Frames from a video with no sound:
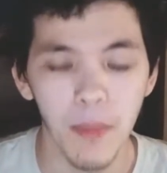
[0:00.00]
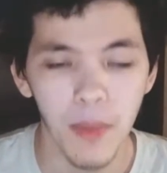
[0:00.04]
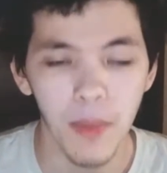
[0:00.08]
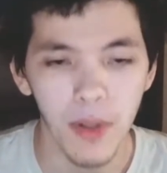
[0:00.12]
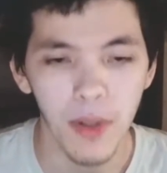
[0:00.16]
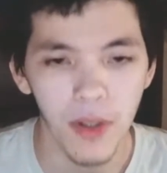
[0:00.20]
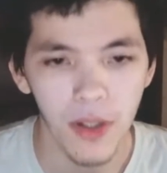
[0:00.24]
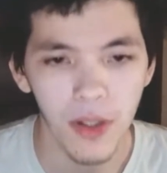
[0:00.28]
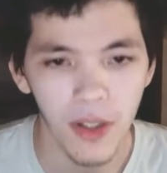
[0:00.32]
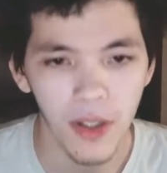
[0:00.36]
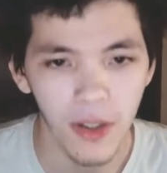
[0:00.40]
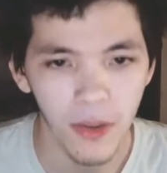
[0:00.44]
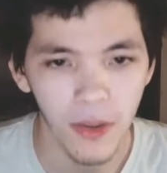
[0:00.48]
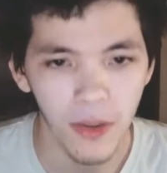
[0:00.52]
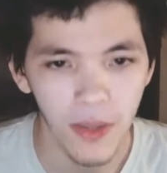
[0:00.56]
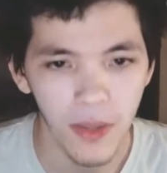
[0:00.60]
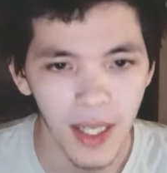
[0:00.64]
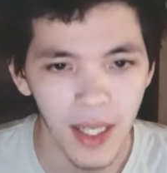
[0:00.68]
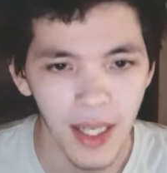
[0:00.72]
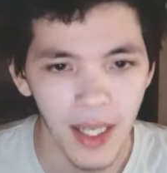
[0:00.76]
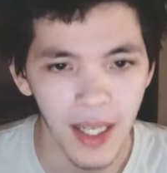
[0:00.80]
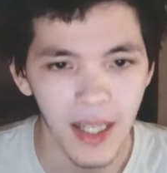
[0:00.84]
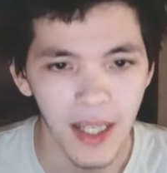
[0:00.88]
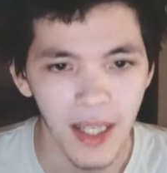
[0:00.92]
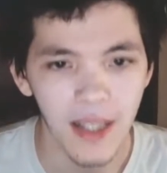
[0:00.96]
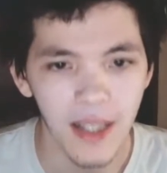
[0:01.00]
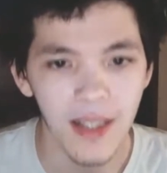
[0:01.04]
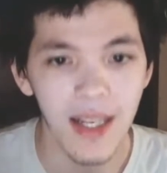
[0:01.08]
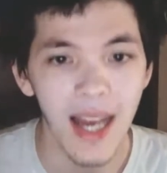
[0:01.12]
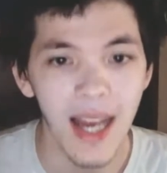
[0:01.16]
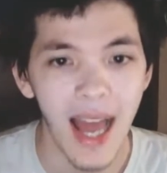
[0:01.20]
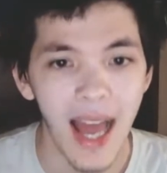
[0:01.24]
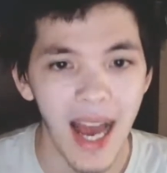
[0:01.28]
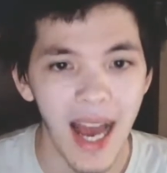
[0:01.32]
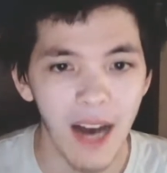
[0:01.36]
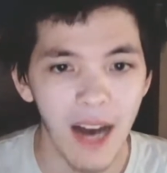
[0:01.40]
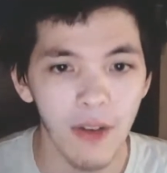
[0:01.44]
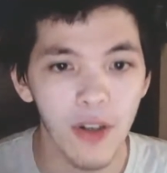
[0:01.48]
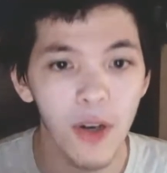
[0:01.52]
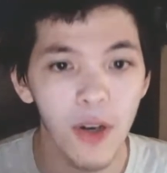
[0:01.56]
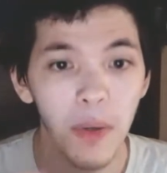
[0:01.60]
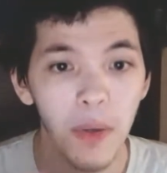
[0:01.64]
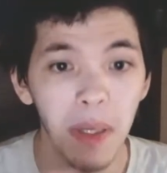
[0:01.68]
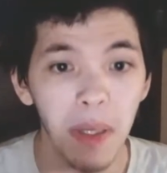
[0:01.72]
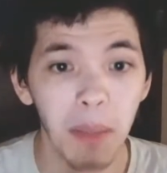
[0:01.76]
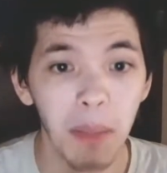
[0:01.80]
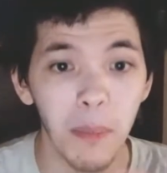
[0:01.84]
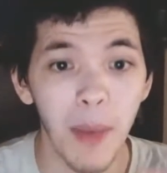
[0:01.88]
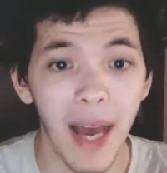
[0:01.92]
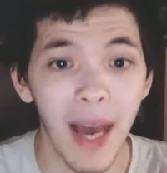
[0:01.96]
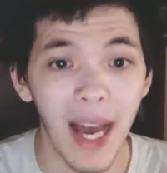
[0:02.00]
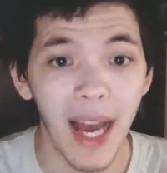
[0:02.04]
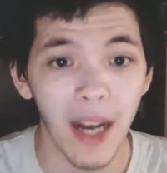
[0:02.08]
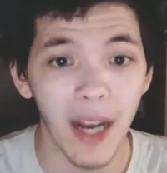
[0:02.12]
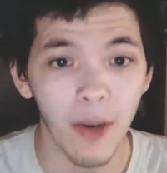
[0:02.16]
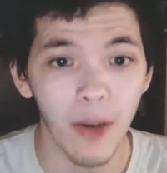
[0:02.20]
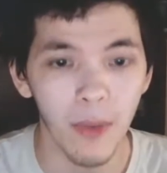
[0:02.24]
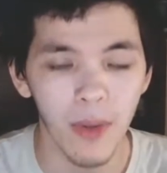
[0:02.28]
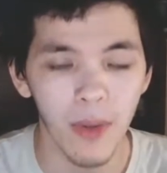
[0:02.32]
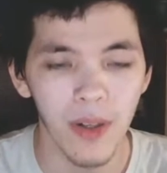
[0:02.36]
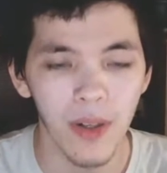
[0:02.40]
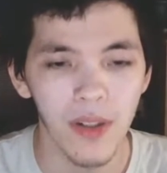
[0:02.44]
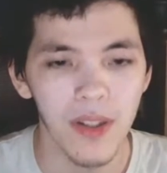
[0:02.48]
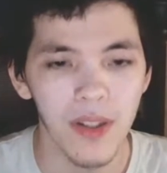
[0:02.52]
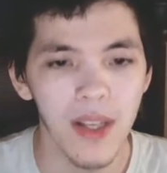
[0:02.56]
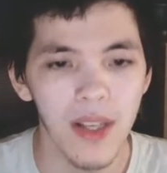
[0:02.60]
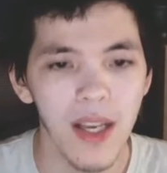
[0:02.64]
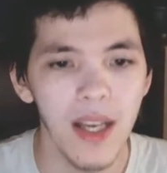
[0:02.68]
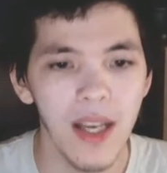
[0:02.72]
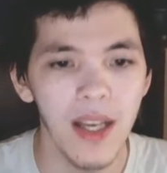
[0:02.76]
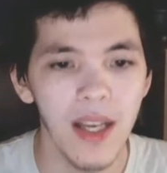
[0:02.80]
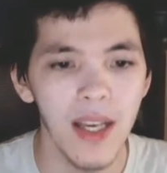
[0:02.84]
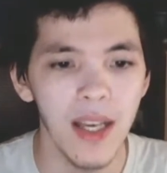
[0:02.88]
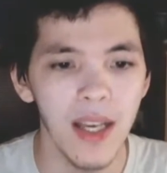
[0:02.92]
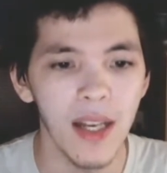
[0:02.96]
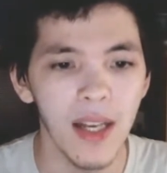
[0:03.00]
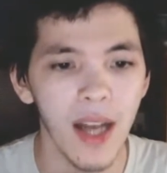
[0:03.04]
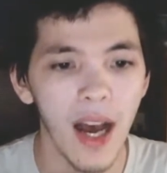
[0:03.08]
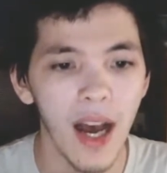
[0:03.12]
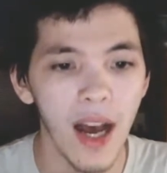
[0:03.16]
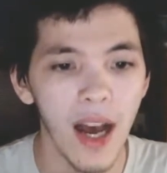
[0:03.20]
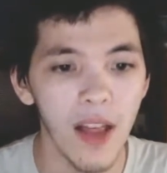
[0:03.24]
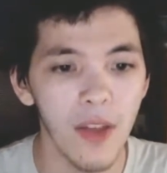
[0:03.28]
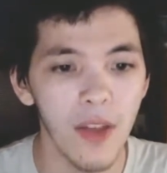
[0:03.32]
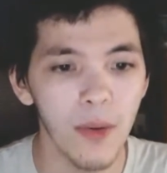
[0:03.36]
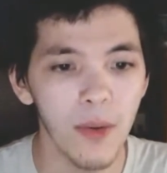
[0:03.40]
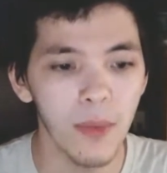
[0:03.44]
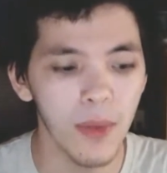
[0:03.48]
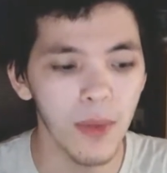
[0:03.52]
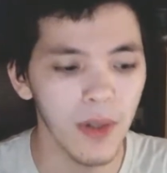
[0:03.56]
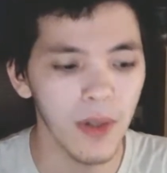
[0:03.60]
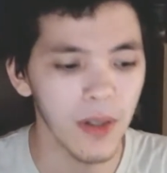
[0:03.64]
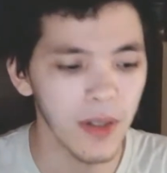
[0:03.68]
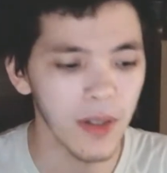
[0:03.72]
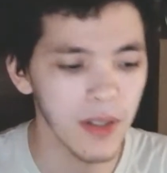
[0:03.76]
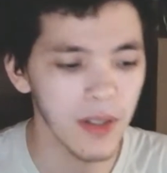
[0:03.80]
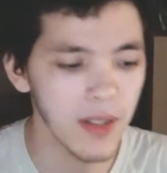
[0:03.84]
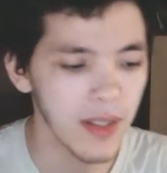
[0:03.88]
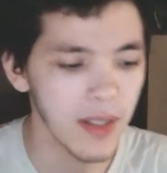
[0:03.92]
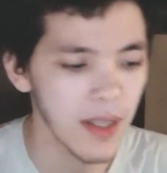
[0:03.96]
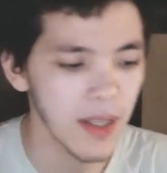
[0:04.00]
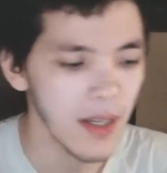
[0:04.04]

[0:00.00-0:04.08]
Mercury is now going backwards. In other words,